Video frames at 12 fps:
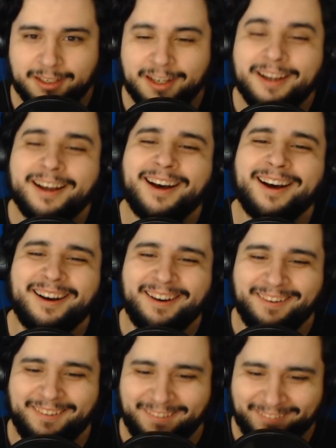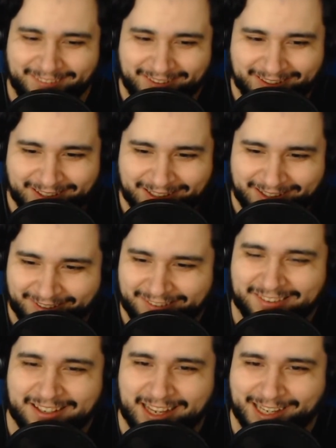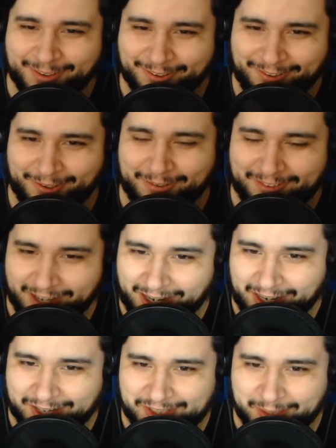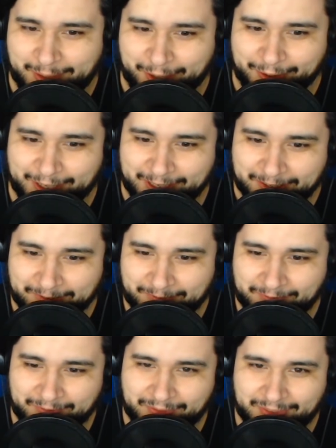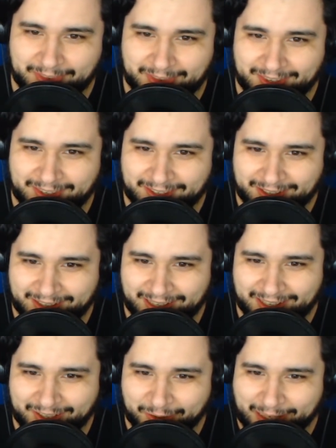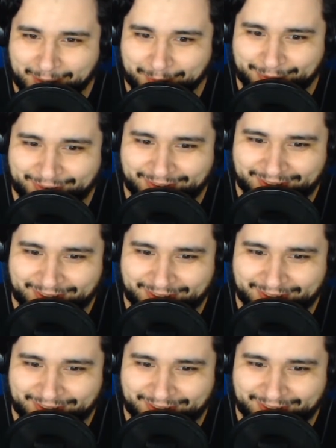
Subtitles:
Oh, this is the guy who told Takahashi about Ray. Gramps.